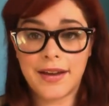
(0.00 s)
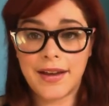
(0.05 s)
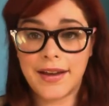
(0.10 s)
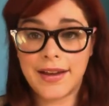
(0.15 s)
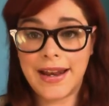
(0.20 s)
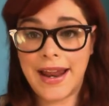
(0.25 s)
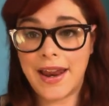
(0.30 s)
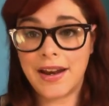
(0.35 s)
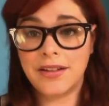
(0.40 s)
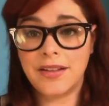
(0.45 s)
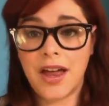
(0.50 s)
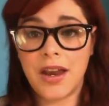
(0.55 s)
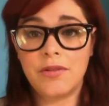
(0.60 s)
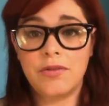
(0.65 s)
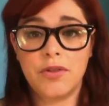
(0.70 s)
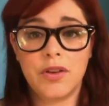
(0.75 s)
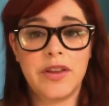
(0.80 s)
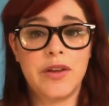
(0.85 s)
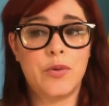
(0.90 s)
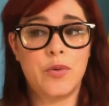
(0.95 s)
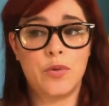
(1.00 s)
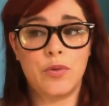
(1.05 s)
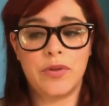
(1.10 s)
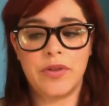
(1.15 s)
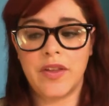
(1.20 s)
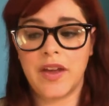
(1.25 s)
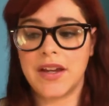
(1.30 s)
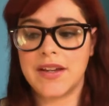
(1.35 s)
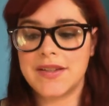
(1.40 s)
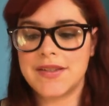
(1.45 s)
it had a lot of really cool
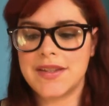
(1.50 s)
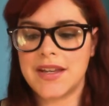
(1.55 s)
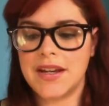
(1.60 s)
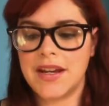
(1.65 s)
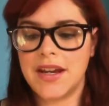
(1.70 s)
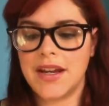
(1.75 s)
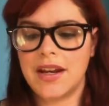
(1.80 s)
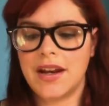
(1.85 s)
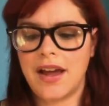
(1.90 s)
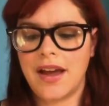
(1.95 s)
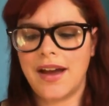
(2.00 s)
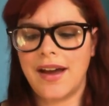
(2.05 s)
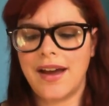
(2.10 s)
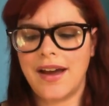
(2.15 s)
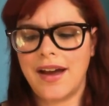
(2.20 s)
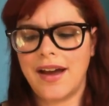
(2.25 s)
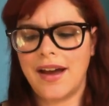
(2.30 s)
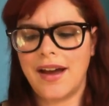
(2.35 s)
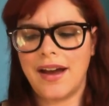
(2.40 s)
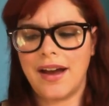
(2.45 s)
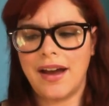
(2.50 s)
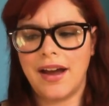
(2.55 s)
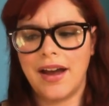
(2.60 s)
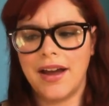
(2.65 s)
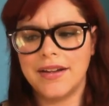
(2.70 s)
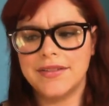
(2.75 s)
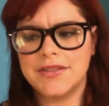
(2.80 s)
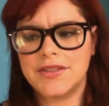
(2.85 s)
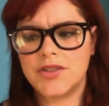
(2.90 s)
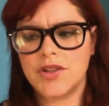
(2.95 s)
things in it.
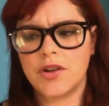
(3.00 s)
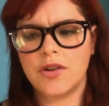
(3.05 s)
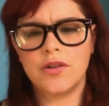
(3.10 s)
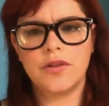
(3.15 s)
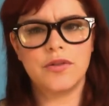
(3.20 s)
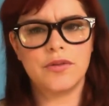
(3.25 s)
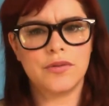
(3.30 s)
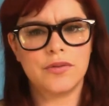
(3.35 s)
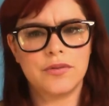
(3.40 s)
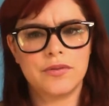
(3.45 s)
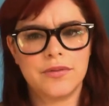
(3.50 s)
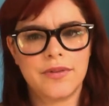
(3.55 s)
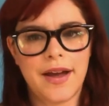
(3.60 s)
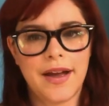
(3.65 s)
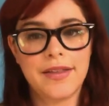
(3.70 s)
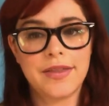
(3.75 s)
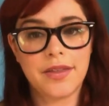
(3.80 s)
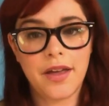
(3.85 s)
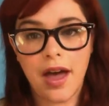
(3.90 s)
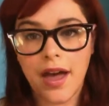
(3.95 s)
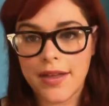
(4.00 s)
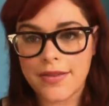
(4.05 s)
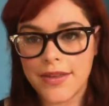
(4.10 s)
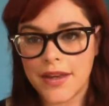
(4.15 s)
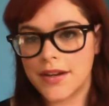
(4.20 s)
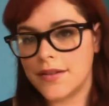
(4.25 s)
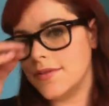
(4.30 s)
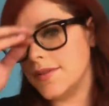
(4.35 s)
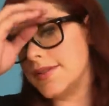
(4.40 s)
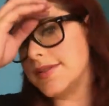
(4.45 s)
I don't, I thought
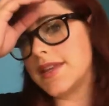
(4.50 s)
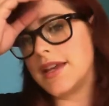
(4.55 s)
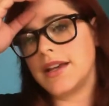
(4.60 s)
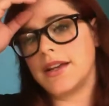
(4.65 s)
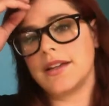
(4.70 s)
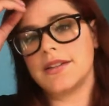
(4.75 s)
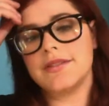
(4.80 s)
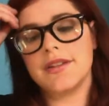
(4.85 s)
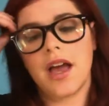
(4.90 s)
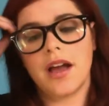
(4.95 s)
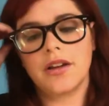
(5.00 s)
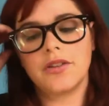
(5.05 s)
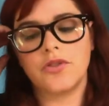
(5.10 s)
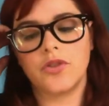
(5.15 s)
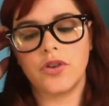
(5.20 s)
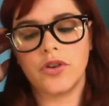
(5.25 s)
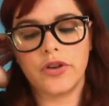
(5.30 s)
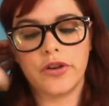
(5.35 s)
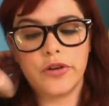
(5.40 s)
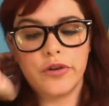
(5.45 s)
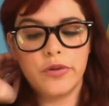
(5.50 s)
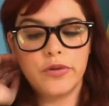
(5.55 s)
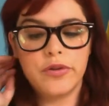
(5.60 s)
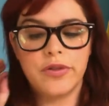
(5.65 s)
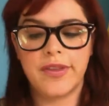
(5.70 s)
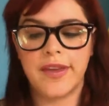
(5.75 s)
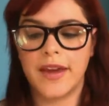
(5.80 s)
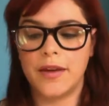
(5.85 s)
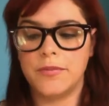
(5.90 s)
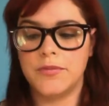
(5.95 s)
that it was like a Doctor Who
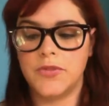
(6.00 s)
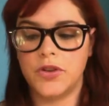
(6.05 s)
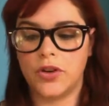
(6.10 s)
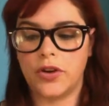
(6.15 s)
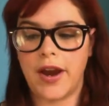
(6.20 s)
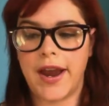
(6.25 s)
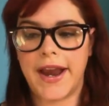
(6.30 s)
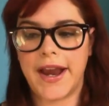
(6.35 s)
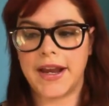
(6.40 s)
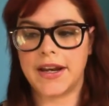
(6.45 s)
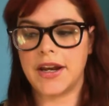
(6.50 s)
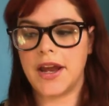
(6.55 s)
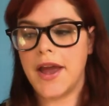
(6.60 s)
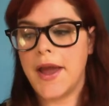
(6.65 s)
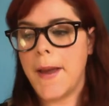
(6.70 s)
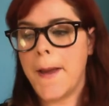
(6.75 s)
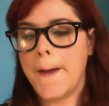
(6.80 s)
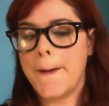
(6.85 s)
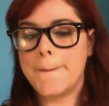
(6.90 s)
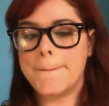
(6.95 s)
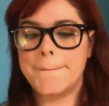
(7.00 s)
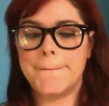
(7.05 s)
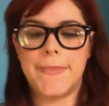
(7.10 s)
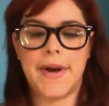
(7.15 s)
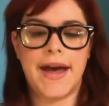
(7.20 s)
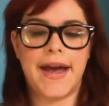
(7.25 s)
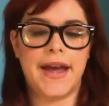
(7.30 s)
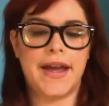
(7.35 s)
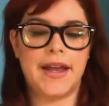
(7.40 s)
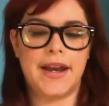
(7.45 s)
themed crate,
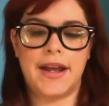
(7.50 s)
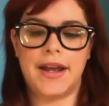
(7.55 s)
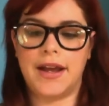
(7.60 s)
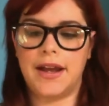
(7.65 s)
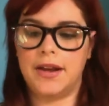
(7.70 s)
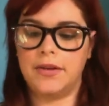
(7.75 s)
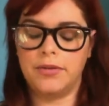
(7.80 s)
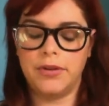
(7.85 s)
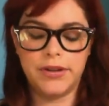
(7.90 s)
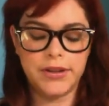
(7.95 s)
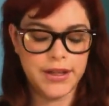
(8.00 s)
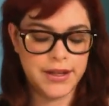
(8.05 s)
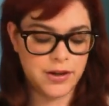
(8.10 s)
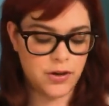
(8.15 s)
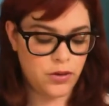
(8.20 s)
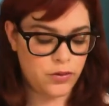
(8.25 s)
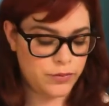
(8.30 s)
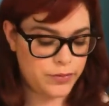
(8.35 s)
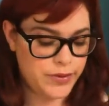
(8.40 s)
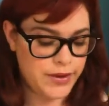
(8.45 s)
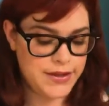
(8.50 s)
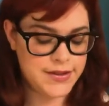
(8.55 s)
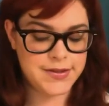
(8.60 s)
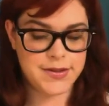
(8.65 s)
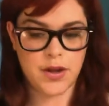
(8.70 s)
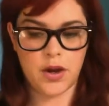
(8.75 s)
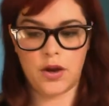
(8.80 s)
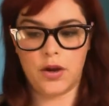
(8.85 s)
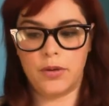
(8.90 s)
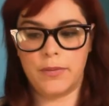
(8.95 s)
but I really don't think
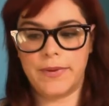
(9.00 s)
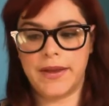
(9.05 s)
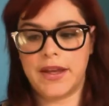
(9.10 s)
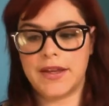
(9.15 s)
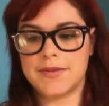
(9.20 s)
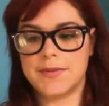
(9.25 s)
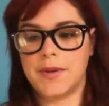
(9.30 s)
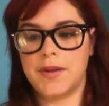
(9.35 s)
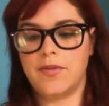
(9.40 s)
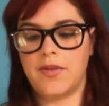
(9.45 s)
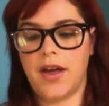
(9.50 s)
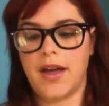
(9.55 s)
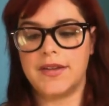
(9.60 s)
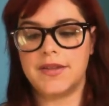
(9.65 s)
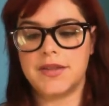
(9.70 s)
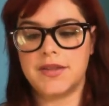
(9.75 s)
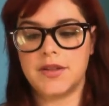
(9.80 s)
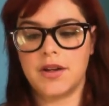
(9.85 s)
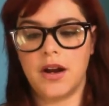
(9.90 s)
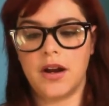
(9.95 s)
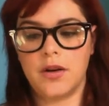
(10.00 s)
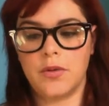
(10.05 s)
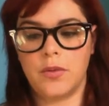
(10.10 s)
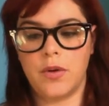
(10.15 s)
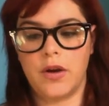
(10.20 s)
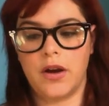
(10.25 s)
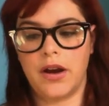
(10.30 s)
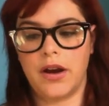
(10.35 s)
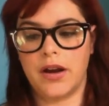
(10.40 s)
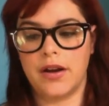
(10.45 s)
so because we've got Star
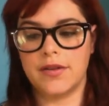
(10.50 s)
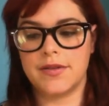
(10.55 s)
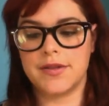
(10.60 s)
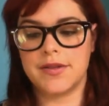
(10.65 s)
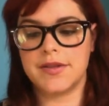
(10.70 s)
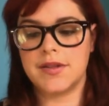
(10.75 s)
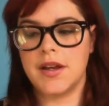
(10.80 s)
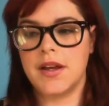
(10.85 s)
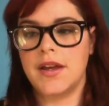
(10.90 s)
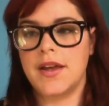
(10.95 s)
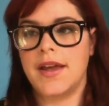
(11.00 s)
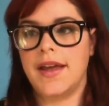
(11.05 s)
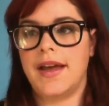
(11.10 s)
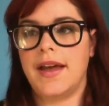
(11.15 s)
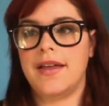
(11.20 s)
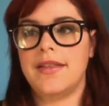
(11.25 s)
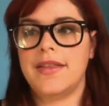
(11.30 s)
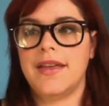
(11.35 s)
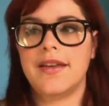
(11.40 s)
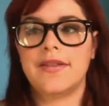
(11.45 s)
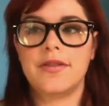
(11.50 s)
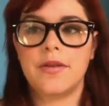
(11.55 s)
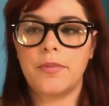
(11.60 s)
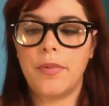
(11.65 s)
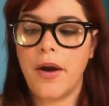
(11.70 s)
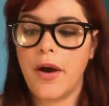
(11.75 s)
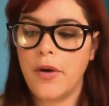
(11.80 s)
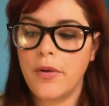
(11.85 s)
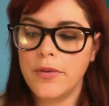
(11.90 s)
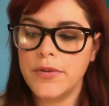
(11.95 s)
Wars. I think the
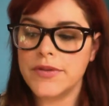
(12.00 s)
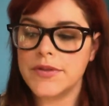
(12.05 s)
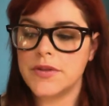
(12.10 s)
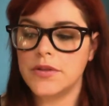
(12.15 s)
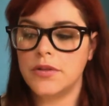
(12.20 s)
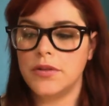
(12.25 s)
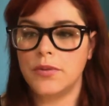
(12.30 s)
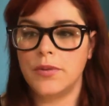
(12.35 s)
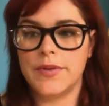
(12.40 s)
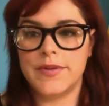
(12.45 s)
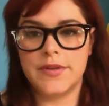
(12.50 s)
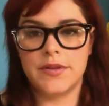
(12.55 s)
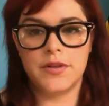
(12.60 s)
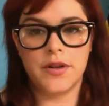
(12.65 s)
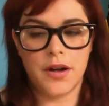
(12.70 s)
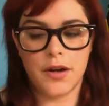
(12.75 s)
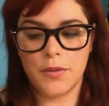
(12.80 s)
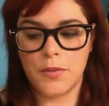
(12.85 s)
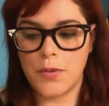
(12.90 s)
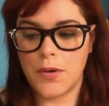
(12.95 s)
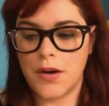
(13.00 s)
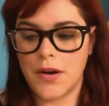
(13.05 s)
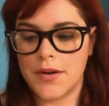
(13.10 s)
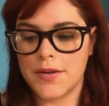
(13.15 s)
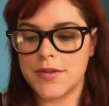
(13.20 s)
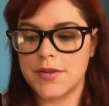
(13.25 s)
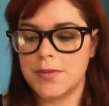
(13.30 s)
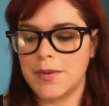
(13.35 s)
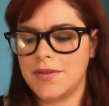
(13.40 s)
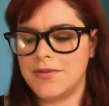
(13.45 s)
poster was Star
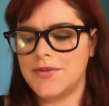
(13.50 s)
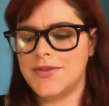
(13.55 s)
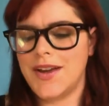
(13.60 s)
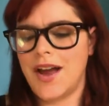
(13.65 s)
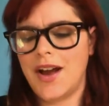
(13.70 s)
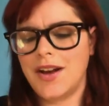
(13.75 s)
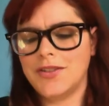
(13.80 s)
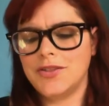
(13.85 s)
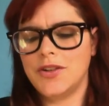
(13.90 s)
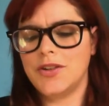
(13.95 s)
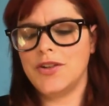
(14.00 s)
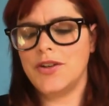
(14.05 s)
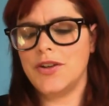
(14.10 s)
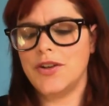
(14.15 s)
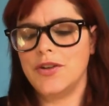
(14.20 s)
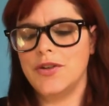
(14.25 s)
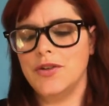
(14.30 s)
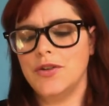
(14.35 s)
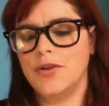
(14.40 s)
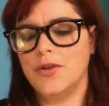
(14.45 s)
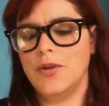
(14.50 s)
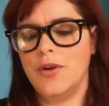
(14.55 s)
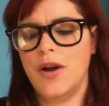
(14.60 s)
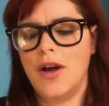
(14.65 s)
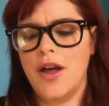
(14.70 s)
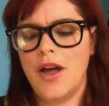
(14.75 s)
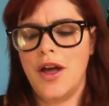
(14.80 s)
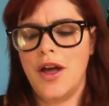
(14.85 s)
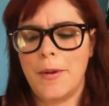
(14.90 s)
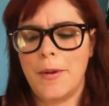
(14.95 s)
Wars. We've Doctor Who,
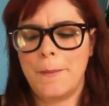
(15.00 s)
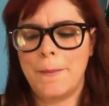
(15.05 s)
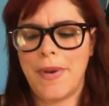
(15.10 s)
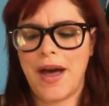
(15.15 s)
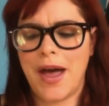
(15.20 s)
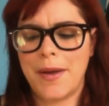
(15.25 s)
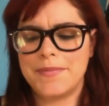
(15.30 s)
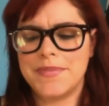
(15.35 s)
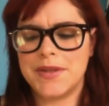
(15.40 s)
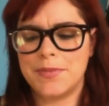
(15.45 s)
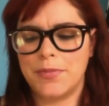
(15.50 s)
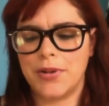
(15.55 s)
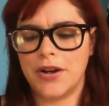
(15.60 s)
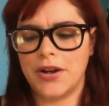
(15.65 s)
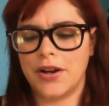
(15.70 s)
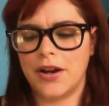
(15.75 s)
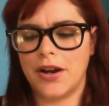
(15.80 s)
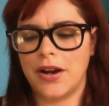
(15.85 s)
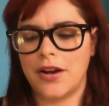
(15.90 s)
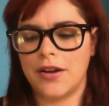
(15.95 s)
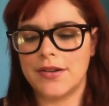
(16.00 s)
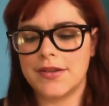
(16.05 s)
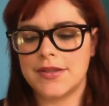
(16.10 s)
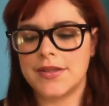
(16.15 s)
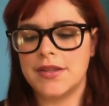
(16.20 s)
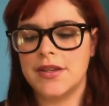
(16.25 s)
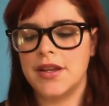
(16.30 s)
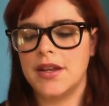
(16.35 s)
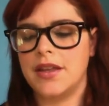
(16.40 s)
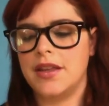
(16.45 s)
Bob's Burgers,
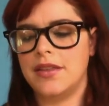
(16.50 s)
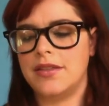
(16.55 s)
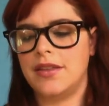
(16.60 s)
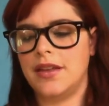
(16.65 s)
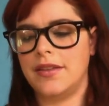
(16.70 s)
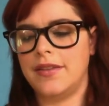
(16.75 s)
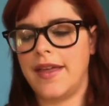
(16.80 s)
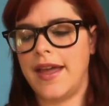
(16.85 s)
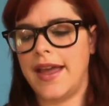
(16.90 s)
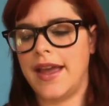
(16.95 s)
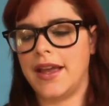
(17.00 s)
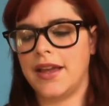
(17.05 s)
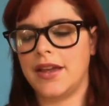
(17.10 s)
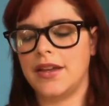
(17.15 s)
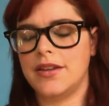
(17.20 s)
the like